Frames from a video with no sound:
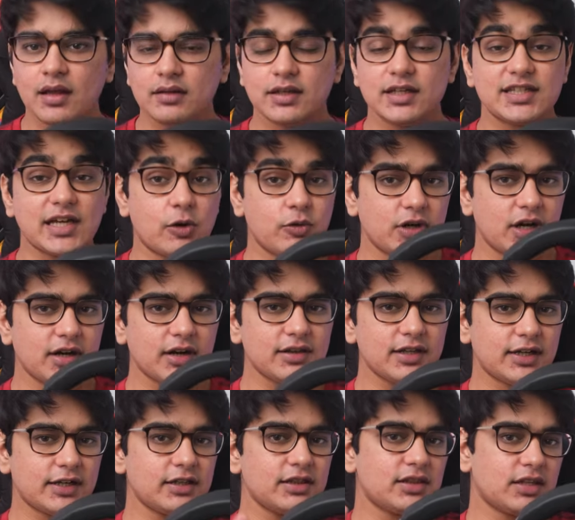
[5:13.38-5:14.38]
They sounded a
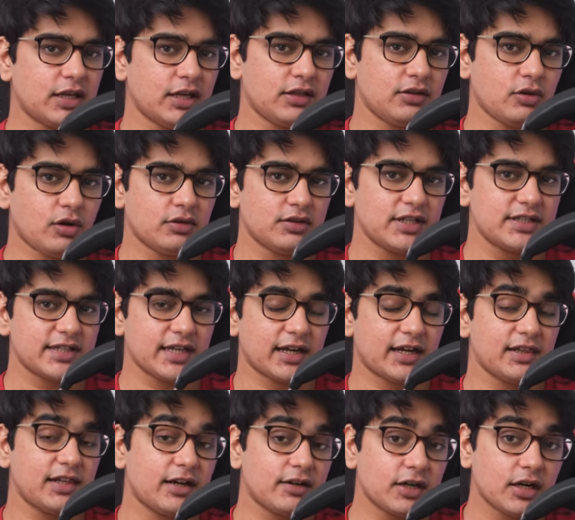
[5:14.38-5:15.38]
little thin on the
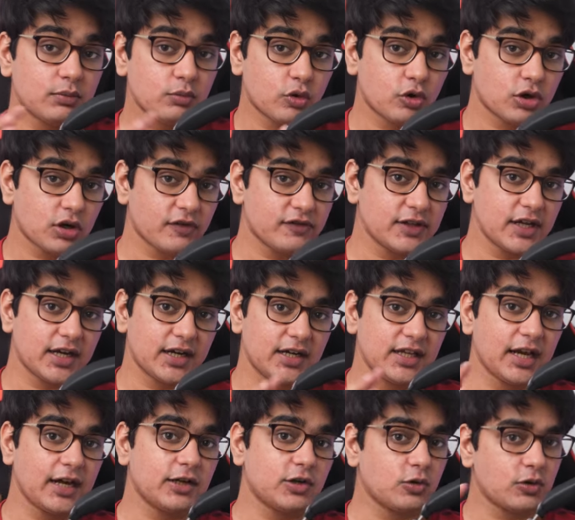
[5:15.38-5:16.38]
single-ended mode of the
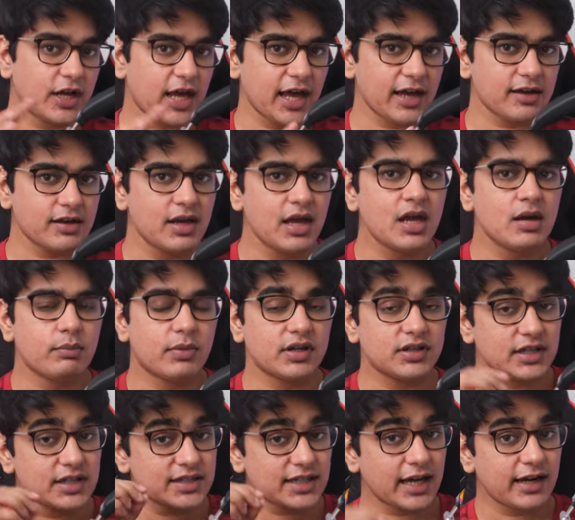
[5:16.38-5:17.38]
ADI2 DAC,
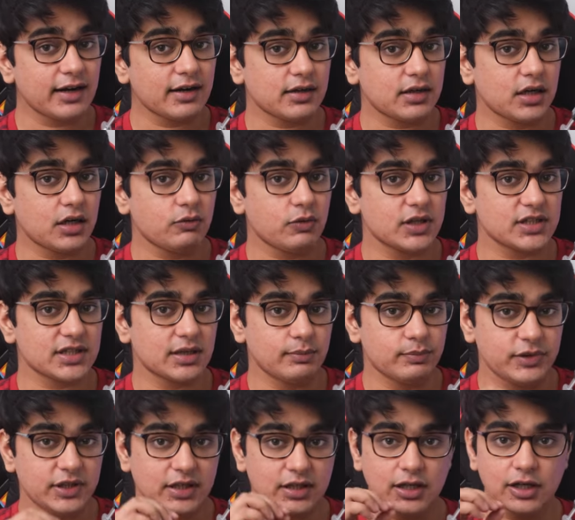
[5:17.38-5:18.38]
but this character was
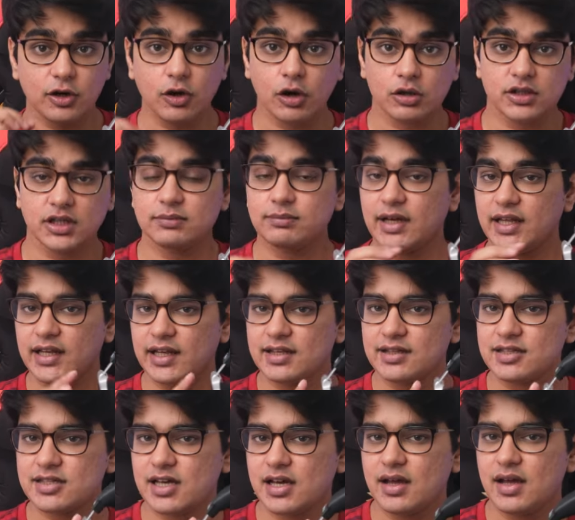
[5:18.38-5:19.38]
completely gone and
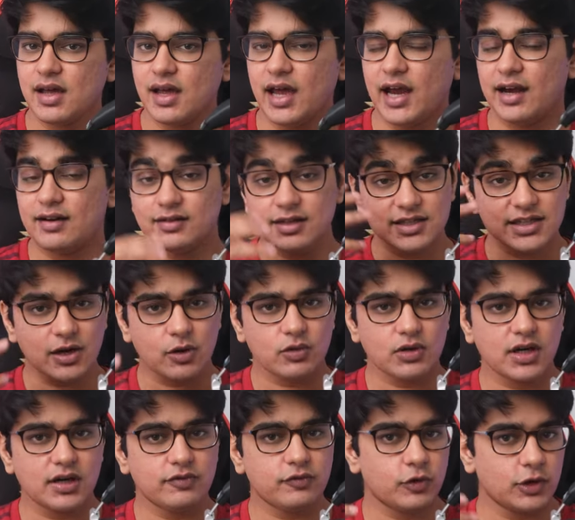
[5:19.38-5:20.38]
balanced, and they
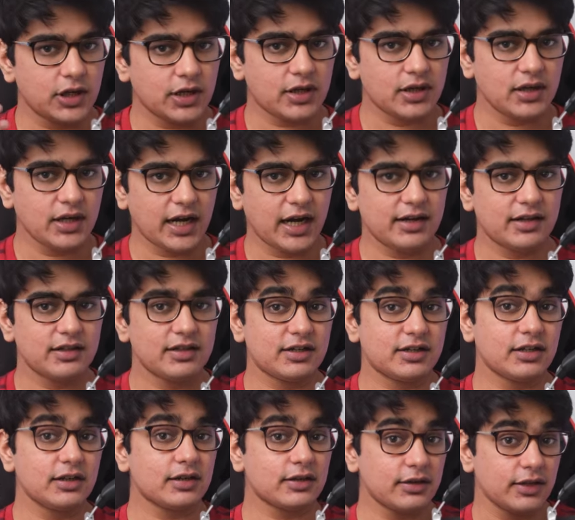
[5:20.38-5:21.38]
sounded fuller and a
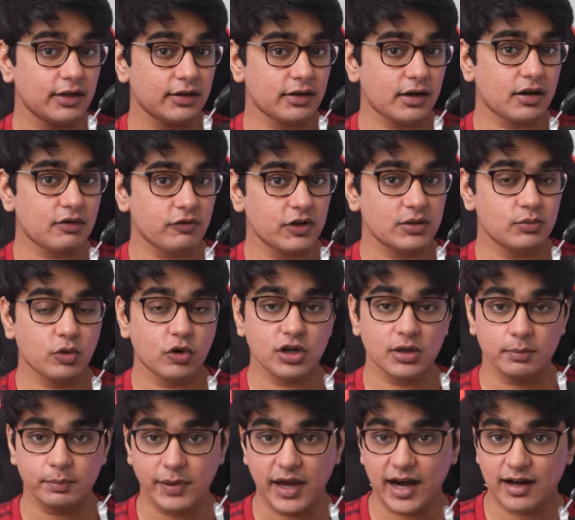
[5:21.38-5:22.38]
little clearer with more
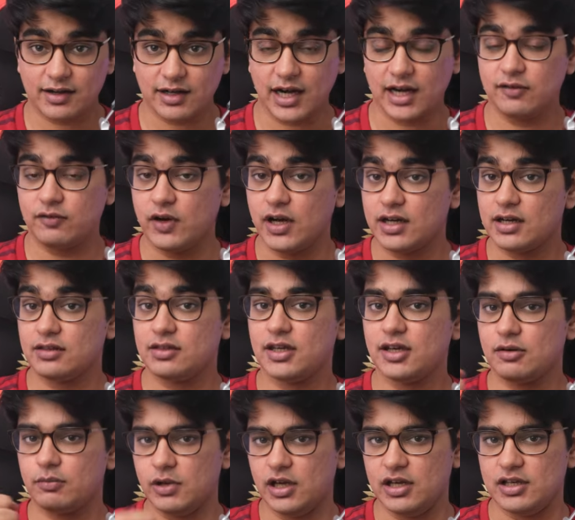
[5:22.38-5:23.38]
impact and weight in
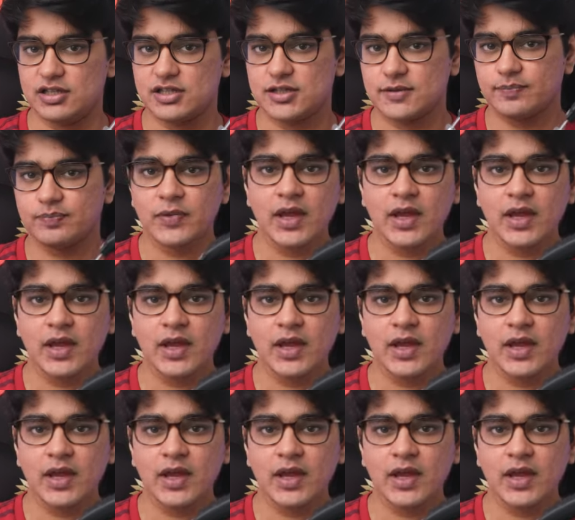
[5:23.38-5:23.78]
their bass.